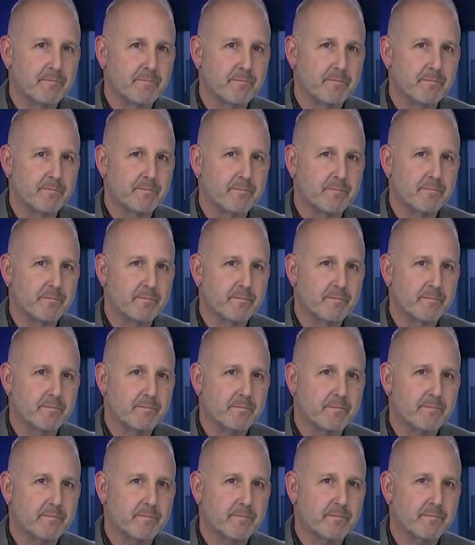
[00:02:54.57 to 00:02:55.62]

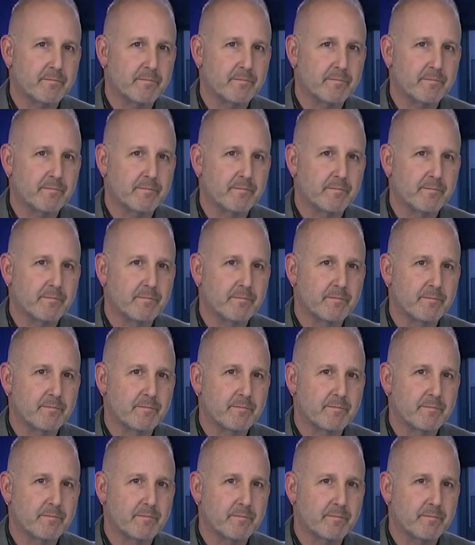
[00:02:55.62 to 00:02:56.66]

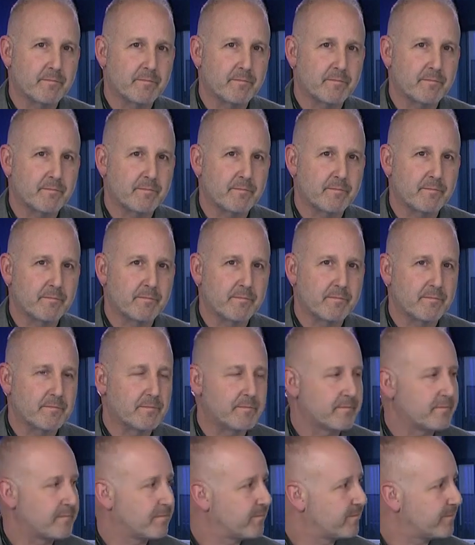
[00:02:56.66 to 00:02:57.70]

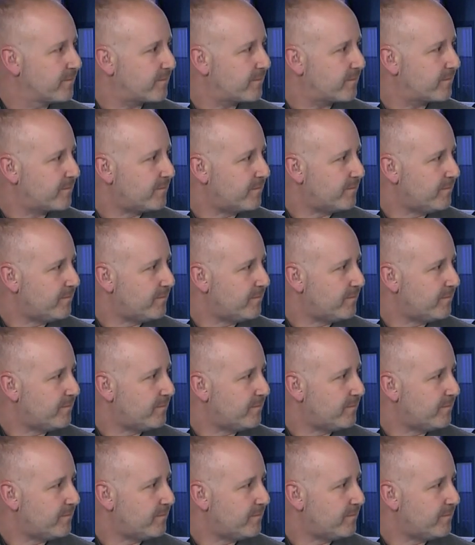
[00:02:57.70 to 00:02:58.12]
This person isn't speaking.